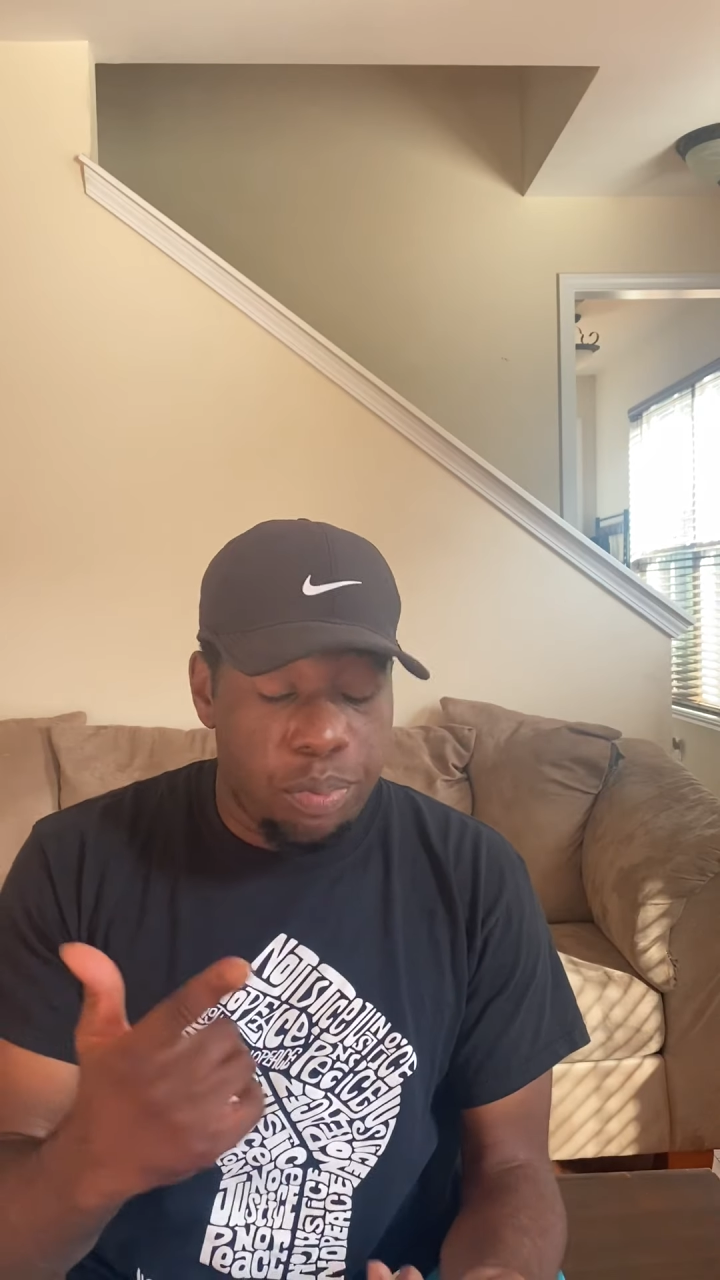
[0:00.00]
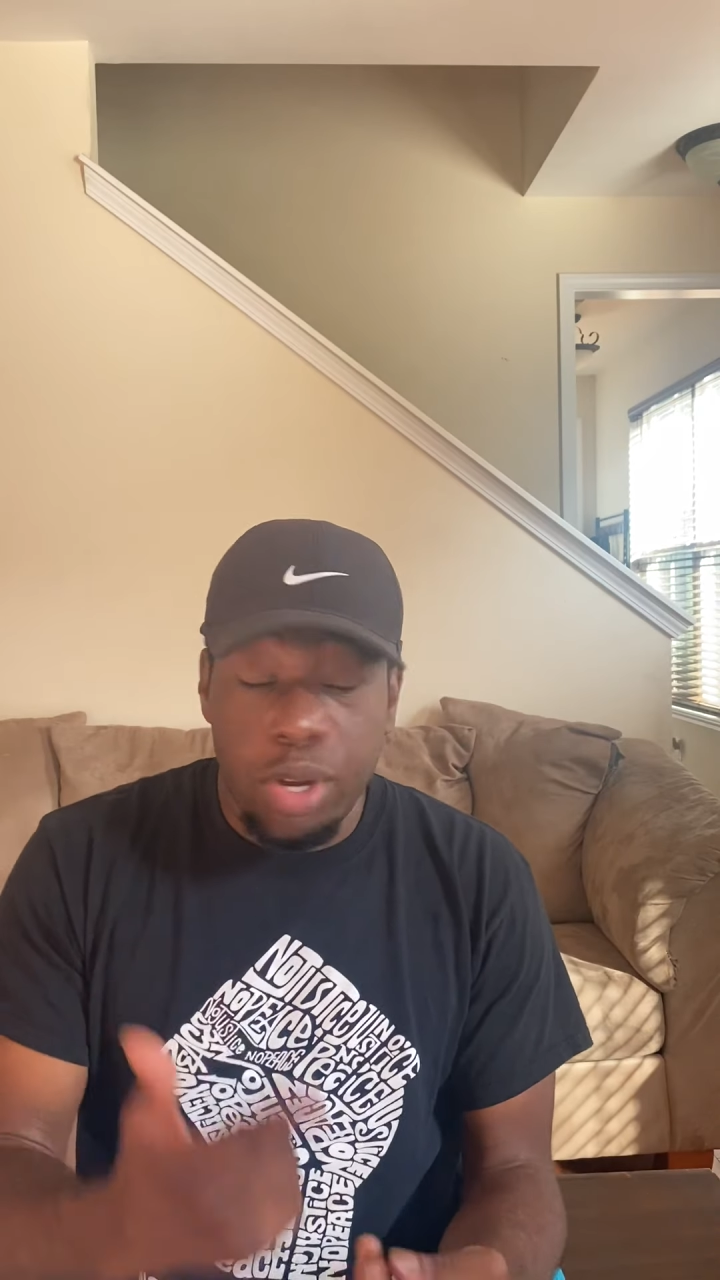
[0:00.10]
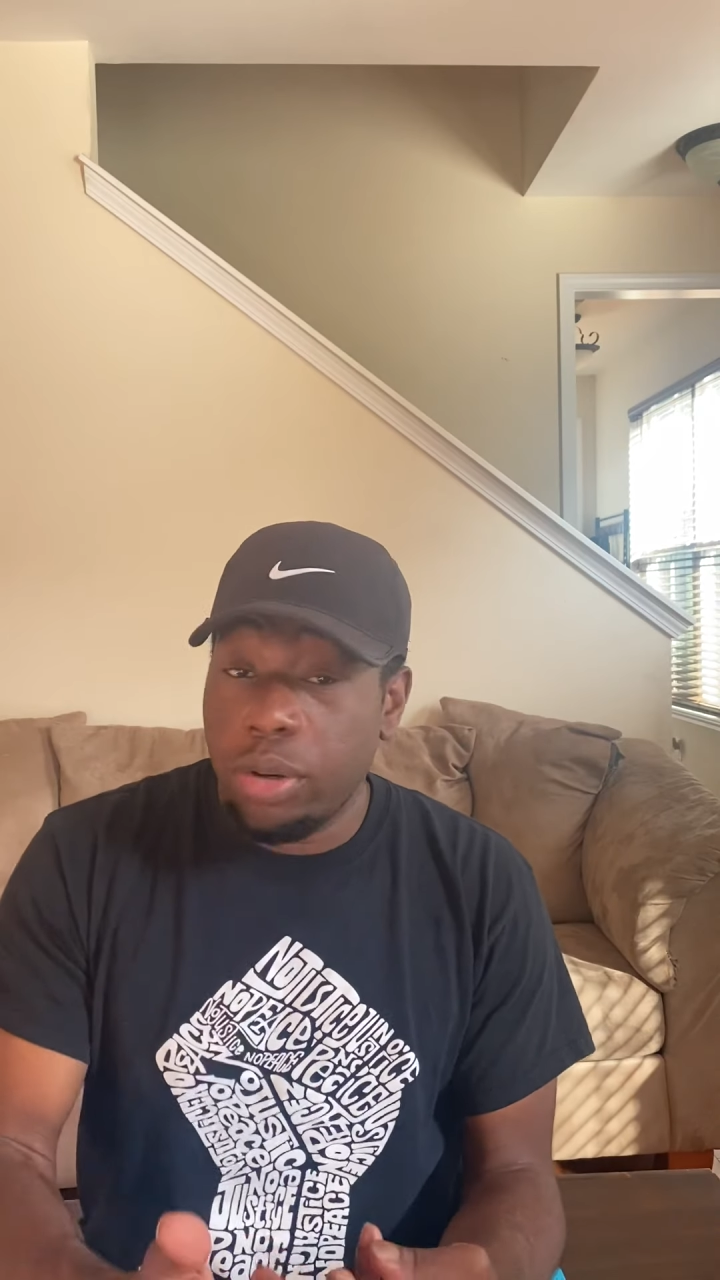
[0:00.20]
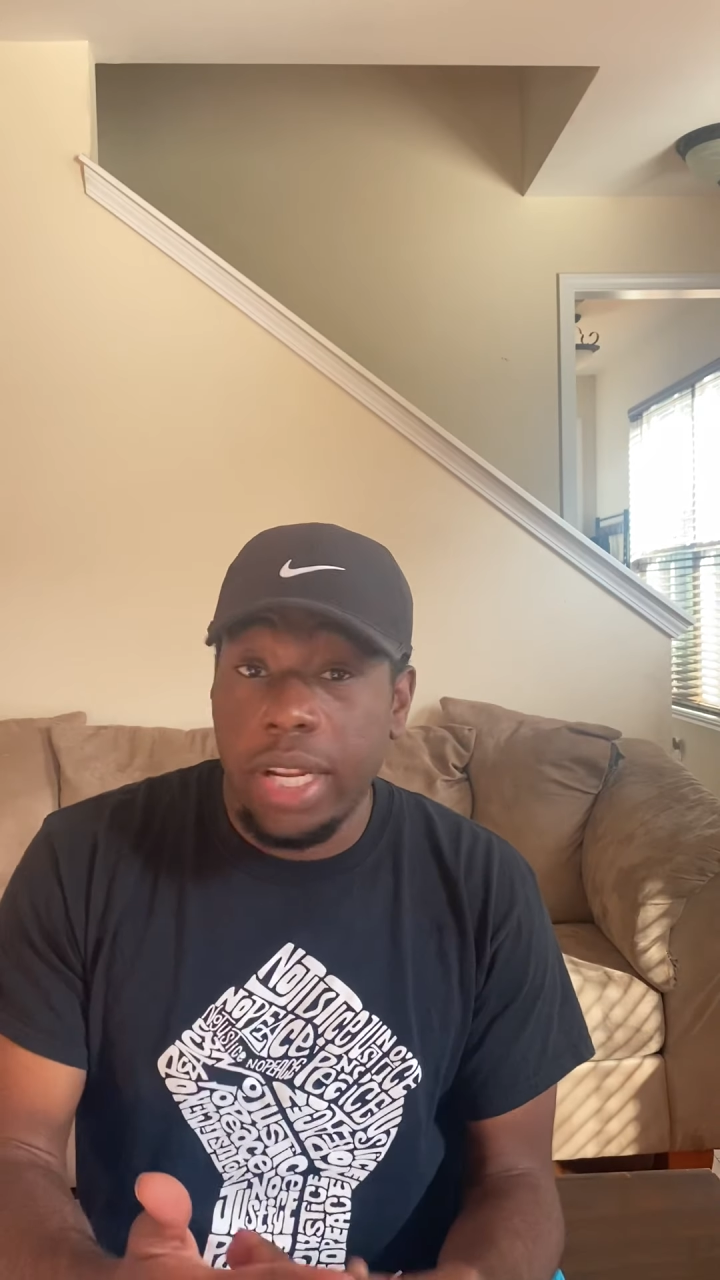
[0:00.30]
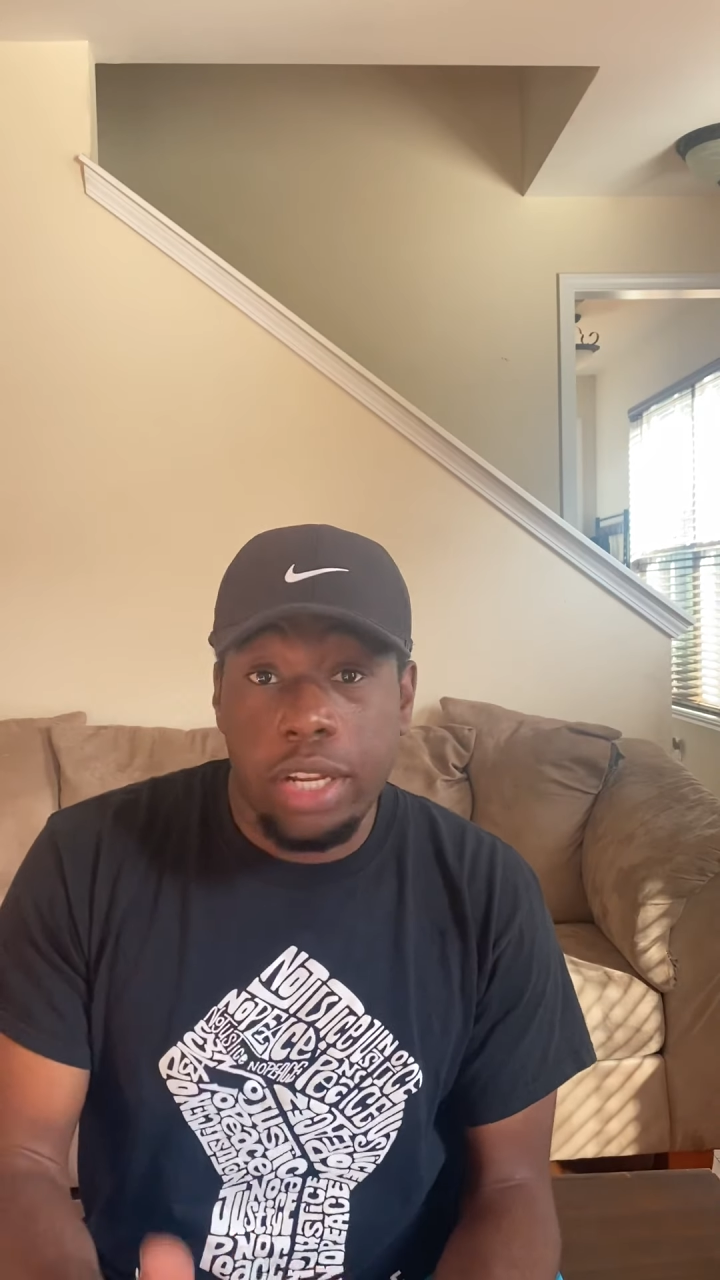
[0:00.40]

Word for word: building